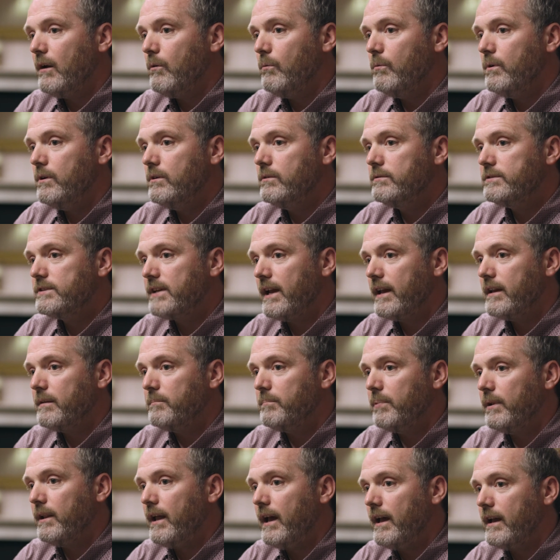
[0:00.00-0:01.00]
will take
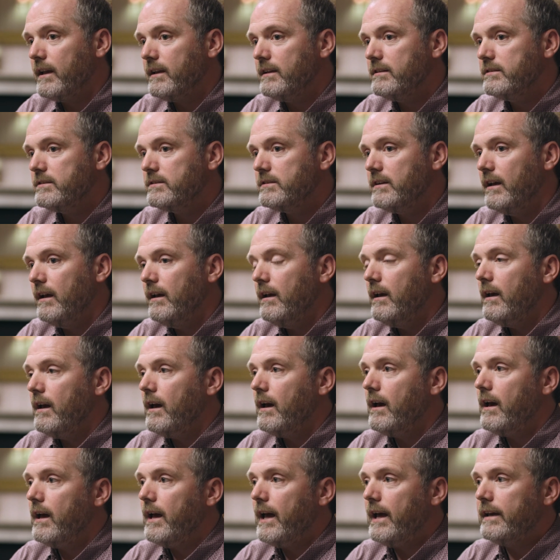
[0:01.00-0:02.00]
place
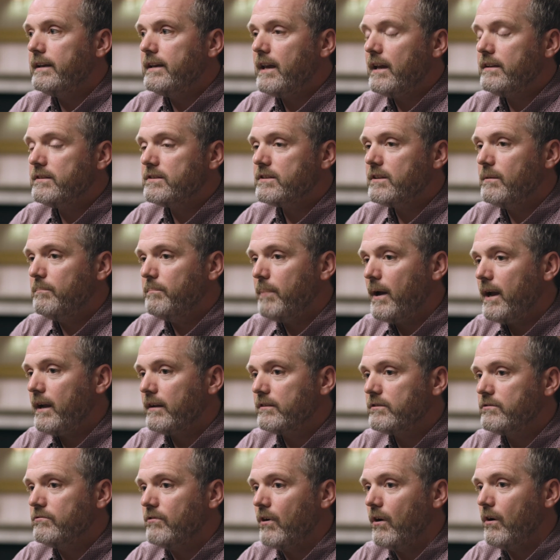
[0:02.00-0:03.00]
uh, against the
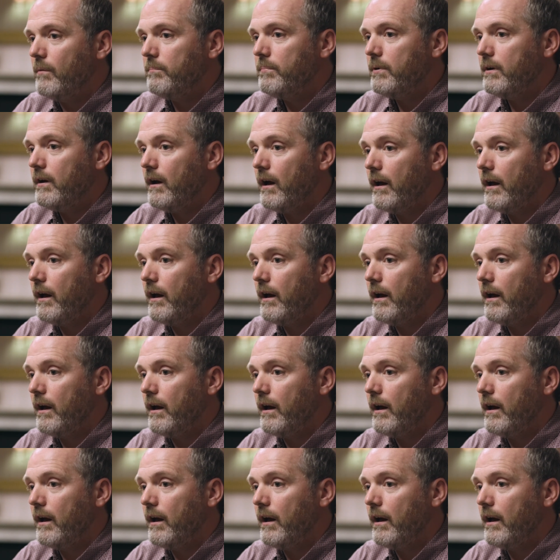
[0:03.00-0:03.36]
backdrop,